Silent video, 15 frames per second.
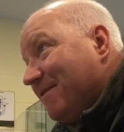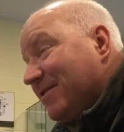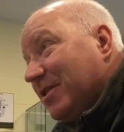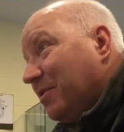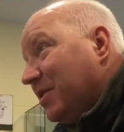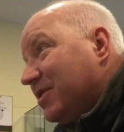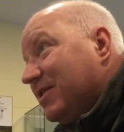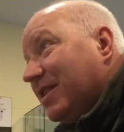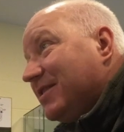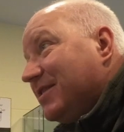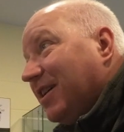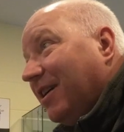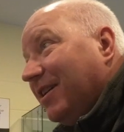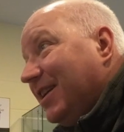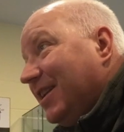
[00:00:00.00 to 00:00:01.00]
So it's a
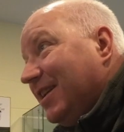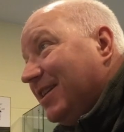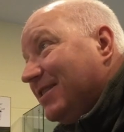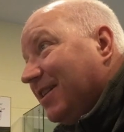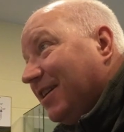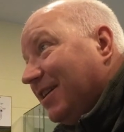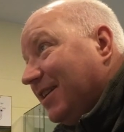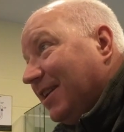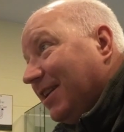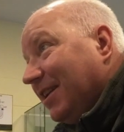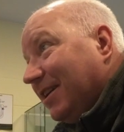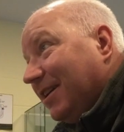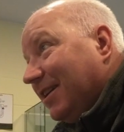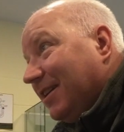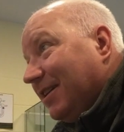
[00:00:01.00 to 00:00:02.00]
tiny, tiny
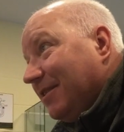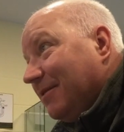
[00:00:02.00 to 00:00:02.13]
leak.